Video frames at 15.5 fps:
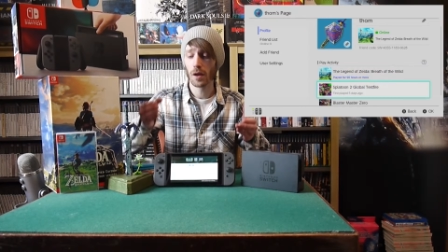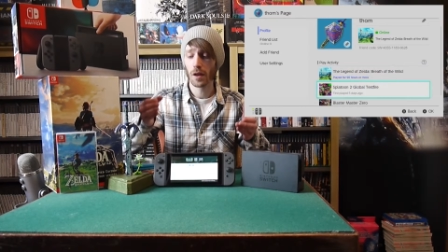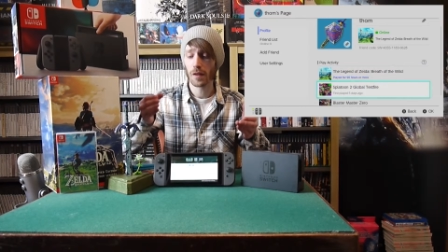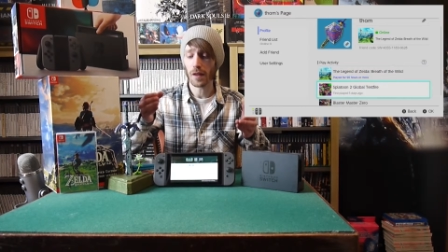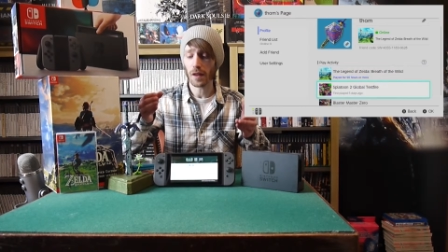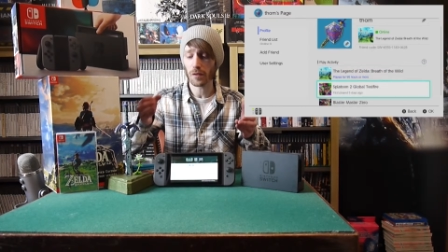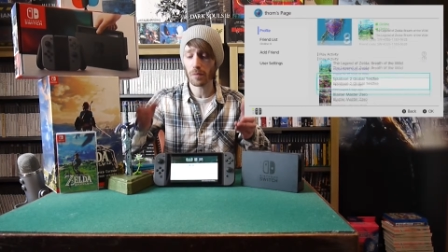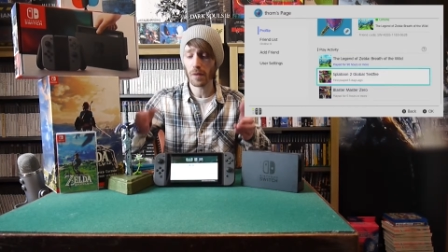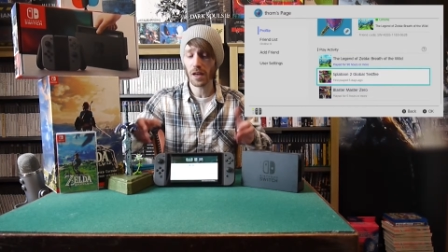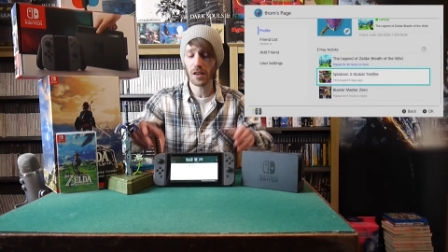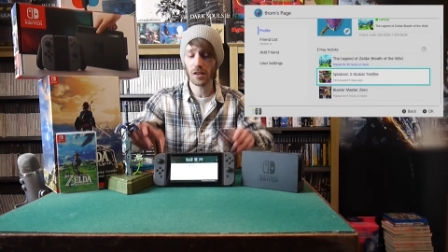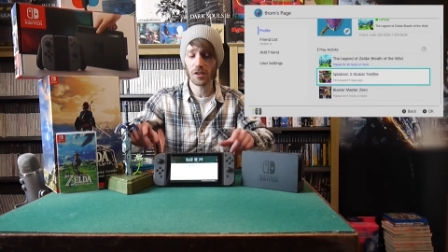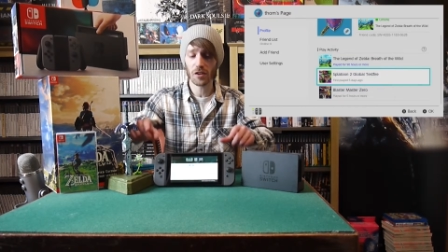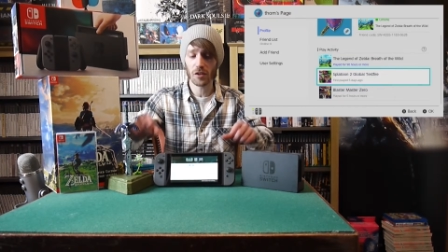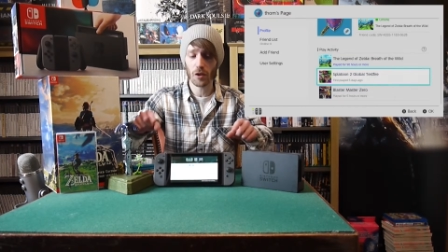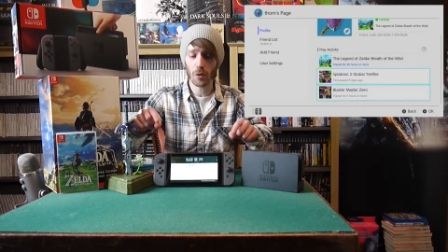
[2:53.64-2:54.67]
That's mainly
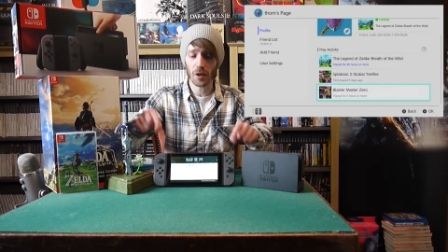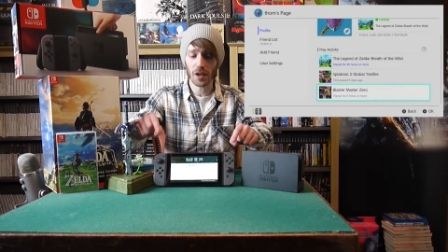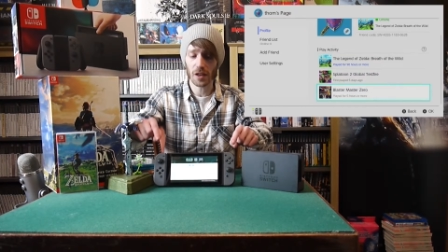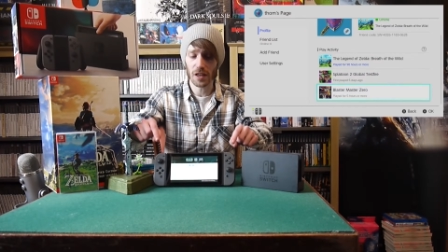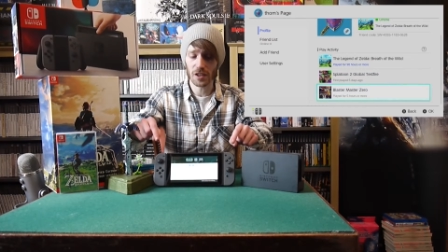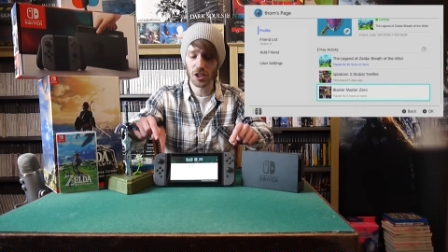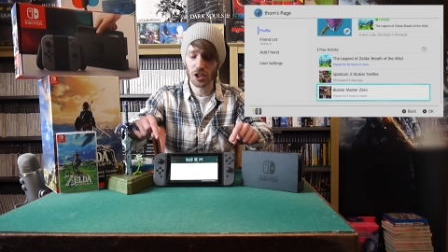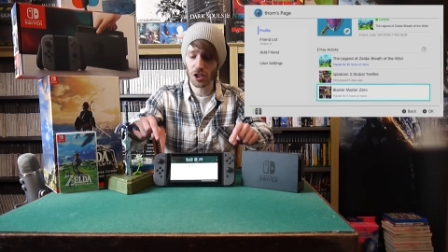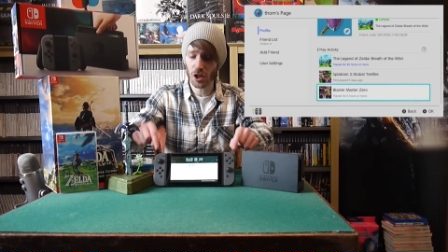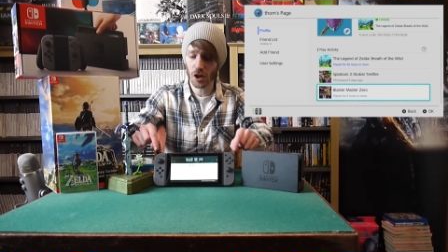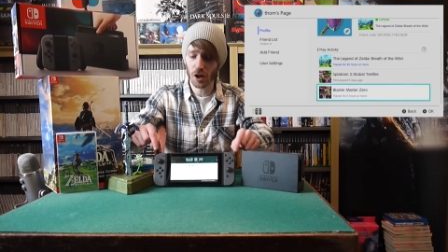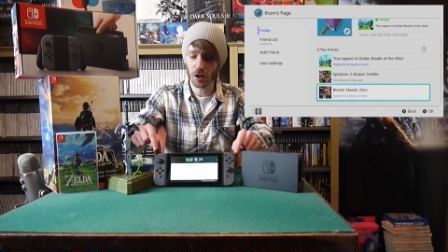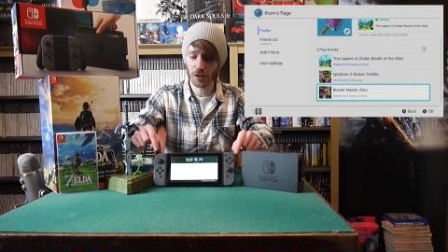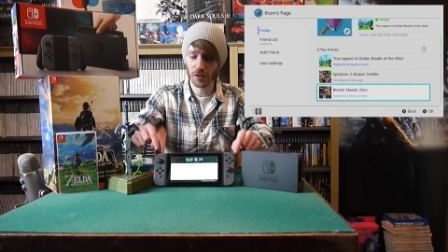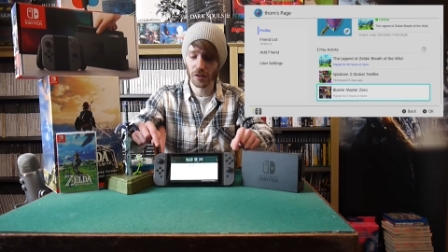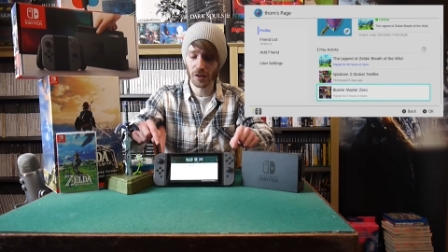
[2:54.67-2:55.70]
just so I can actually
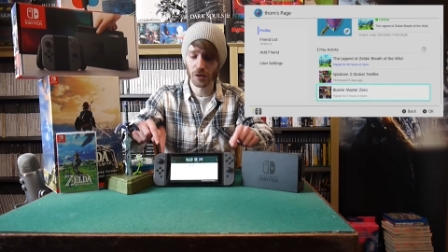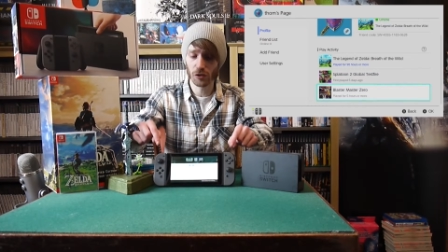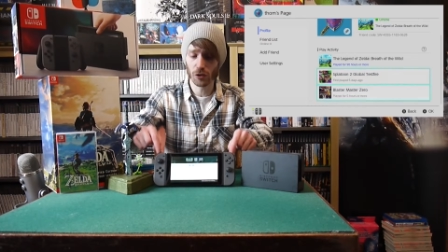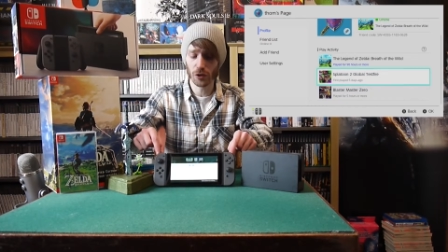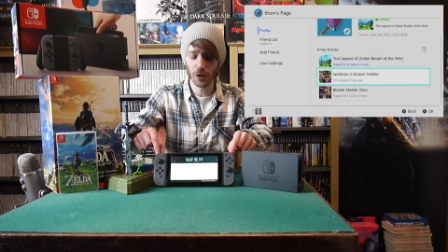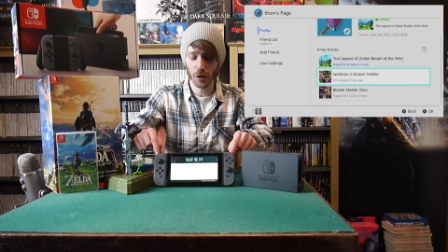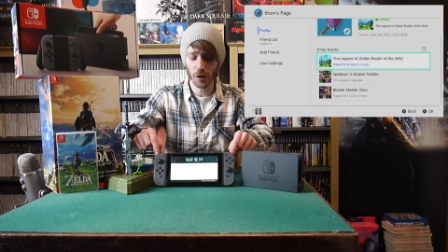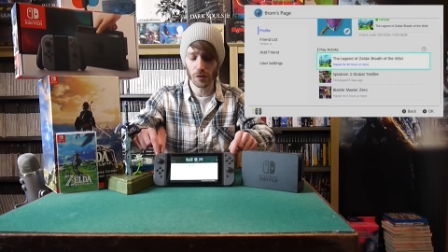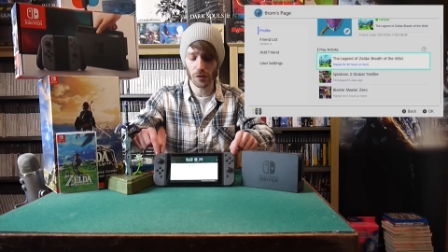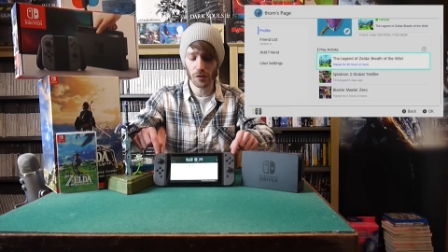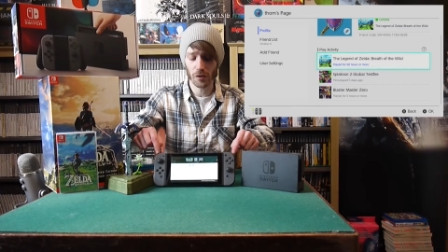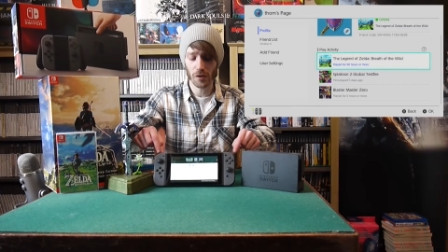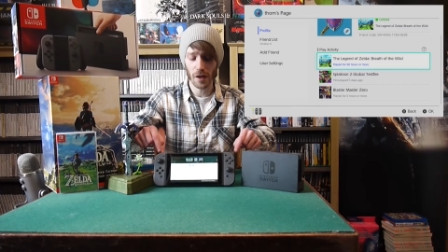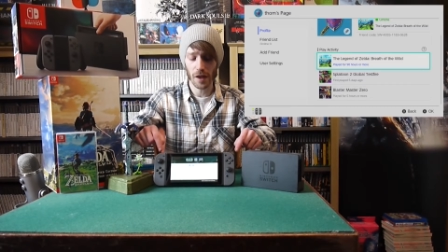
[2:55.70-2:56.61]
charge these Joy-Cons,